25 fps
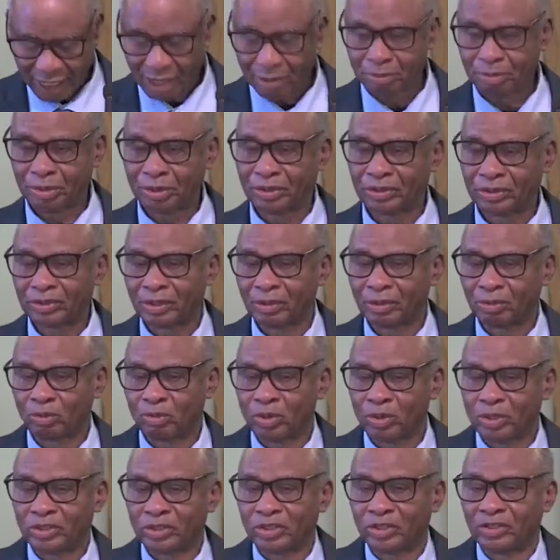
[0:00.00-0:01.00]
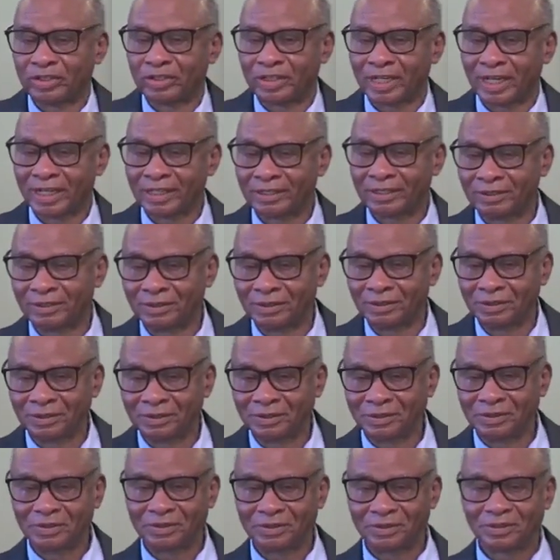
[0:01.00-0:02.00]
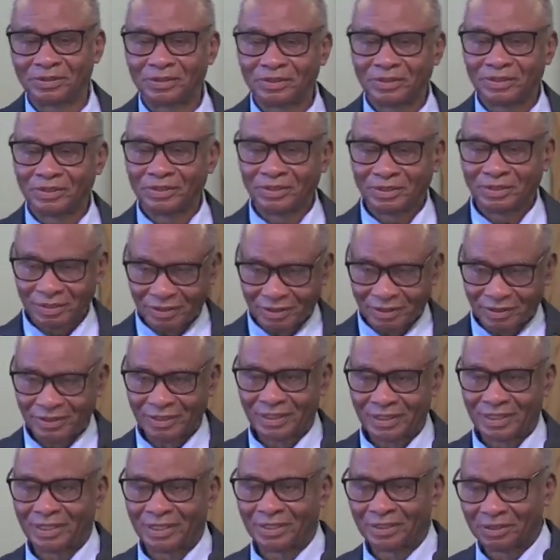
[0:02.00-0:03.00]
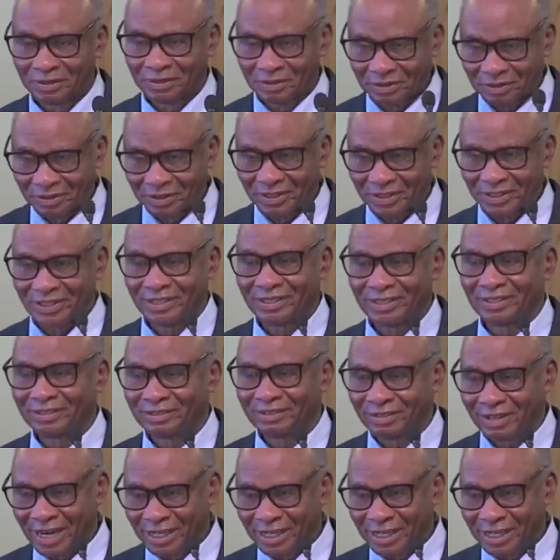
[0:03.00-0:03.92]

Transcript: been some questions that you, you know, trying